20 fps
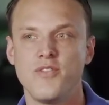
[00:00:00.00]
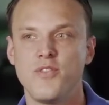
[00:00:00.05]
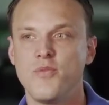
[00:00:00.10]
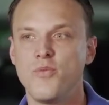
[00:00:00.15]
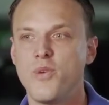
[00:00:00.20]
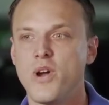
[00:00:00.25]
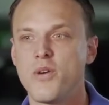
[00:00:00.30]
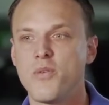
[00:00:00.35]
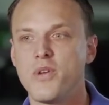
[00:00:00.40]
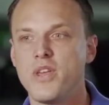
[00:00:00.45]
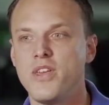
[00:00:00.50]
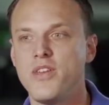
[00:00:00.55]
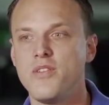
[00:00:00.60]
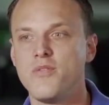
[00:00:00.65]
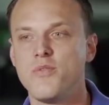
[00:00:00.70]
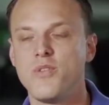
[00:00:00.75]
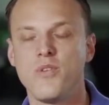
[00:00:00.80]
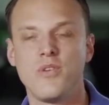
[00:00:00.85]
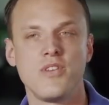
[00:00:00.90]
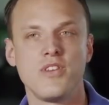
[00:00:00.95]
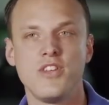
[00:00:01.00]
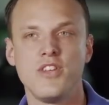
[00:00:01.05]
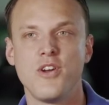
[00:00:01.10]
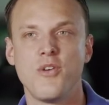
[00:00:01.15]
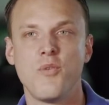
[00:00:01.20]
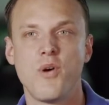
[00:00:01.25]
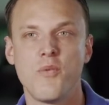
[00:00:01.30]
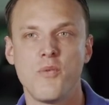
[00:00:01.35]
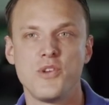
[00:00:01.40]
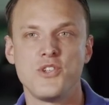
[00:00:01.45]
where
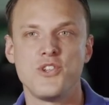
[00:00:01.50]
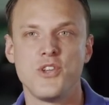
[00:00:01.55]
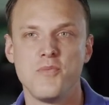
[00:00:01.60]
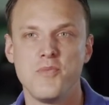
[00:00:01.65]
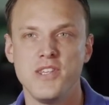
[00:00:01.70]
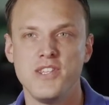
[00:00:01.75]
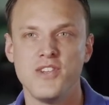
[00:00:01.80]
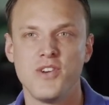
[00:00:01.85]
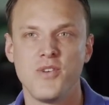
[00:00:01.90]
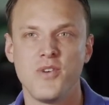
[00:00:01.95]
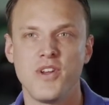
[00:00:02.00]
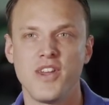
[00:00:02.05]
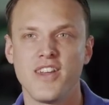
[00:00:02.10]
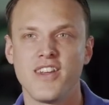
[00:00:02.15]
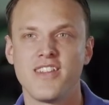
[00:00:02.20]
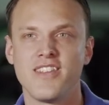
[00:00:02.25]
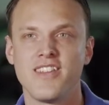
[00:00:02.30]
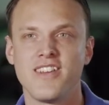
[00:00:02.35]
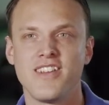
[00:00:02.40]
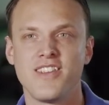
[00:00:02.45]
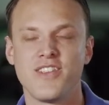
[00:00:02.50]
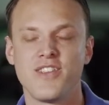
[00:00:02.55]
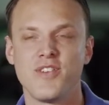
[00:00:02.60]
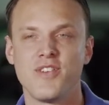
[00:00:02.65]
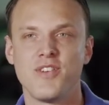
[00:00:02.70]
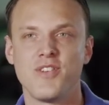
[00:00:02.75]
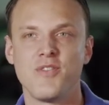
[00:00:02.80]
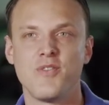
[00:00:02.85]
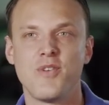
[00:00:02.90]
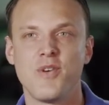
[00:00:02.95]
what we should be doing, and
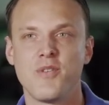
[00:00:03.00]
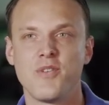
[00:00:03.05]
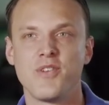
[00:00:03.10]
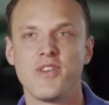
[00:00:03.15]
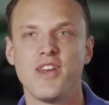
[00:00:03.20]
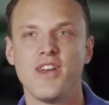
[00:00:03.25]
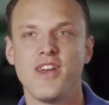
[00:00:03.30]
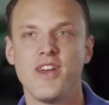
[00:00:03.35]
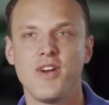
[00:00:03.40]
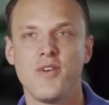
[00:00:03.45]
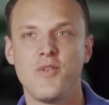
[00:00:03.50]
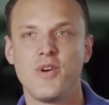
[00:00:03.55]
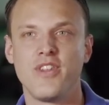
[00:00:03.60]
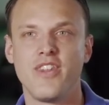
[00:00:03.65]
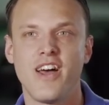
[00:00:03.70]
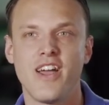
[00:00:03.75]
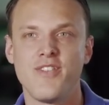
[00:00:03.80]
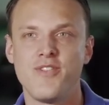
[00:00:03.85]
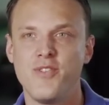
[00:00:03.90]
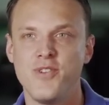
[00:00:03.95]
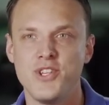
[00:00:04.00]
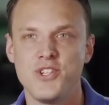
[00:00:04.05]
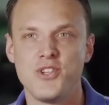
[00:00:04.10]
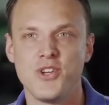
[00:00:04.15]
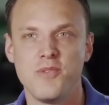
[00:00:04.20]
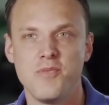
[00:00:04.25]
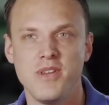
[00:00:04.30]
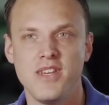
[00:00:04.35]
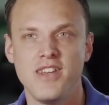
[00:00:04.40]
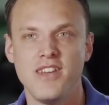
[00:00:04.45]
what life we
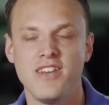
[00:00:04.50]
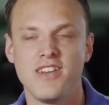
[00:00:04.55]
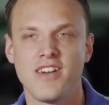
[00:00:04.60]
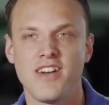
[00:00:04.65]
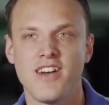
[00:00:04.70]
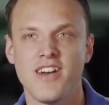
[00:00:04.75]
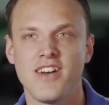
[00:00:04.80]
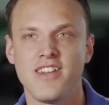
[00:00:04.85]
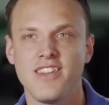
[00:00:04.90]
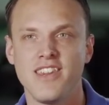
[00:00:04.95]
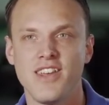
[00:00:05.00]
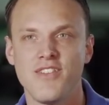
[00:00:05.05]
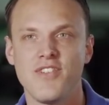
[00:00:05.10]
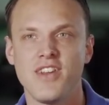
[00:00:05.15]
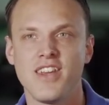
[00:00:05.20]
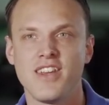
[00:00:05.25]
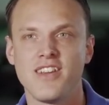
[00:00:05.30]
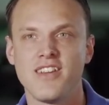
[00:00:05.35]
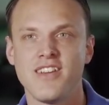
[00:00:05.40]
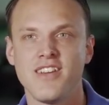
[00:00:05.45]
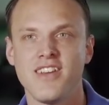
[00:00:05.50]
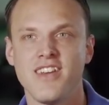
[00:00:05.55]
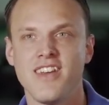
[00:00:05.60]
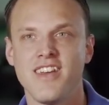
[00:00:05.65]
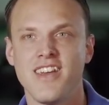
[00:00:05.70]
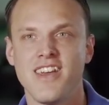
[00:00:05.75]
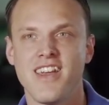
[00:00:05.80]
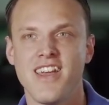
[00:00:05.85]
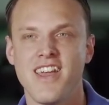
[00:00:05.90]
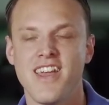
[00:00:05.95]
should be living.
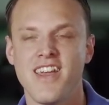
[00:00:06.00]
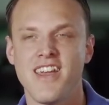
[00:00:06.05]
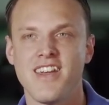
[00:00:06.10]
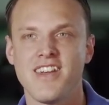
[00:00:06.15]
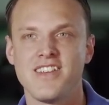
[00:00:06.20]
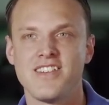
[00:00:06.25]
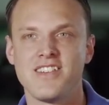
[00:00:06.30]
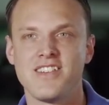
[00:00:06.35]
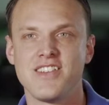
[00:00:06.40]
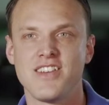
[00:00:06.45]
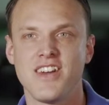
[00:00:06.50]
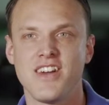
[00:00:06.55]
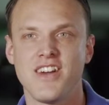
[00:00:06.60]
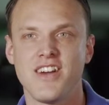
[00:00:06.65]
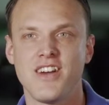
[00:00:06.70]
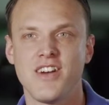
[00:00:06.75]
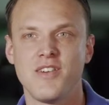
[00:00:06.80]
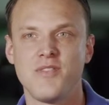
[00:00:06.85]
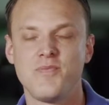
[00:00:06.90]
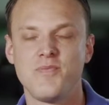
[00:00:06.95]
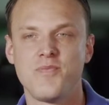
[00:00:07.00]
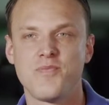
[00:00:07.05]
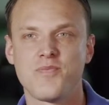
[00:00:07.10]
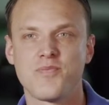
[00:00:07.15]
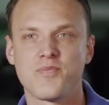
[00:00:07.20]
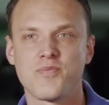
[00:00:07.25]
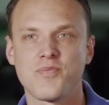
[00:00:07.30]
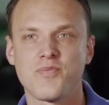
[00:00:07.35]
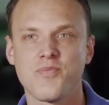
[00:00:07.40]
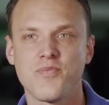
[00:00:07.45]
And
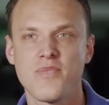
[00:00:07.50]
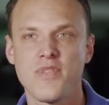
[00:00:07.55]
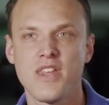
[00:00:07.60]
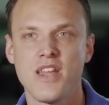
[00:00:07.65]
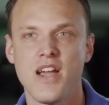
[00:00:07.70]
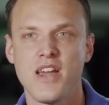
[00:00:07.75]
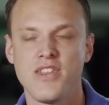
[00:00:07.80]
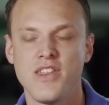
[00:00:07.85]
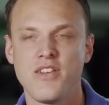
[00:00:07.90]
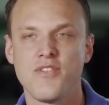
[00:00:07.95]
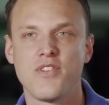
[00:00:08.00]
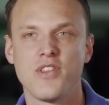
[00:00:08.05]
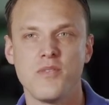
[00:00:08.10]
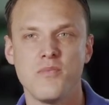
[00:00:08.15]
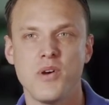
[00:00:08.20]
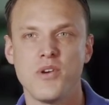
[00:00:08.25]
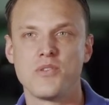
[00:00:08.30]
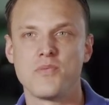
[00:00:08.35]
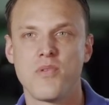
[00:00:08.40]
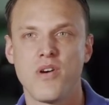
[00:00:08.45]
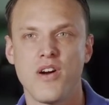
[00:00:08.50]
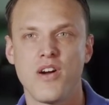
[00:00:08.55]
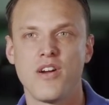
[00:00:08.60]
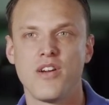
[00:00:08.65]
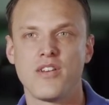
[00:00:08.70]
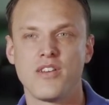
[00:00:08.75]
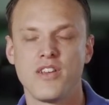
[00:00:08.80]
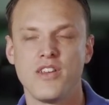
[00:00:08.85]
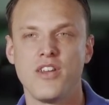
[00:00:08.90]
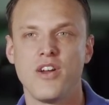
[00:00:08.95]
I think for the most
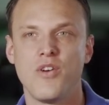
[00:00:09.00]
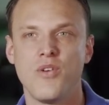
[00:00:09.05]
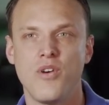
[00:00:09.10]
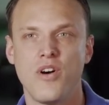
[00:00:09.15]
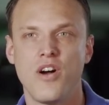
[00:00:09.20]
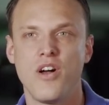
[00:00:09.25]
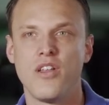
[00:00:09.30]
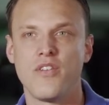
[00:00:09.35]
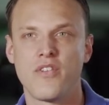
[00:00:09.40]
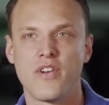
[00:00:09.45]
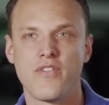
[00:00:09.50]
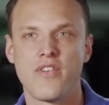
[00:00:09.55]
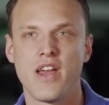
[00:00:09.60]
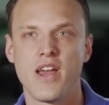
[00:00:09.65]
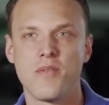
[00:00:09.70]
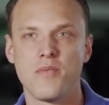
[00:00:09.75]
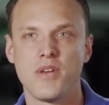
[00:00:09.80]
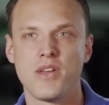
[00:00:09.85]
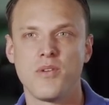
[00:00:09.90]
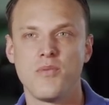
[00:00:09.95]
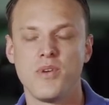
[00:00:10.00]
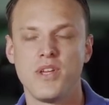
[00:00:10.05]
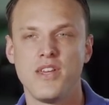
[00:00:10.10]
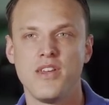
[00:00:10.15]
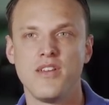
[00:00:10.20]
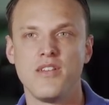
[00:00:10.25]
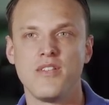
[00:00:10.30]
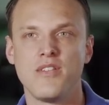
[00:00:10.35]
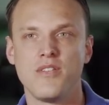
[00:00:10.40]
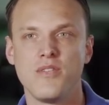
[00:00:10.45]
part, all of our family,
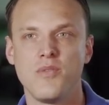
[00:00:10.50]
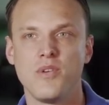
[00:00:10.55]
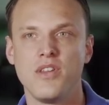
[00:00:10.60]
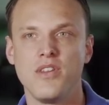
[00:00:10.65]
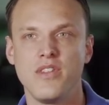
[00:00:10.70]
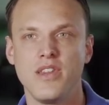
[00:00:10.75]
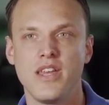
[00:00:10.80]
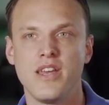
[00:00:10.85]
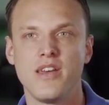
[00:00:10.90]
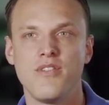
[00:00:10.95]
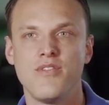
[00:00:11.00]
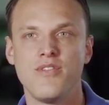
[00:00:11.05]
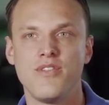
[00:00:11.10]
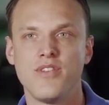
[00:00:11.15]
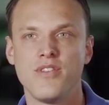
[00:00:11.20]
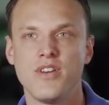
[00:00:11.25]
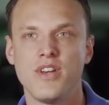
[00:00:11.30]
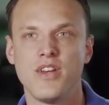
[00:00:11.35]
we live,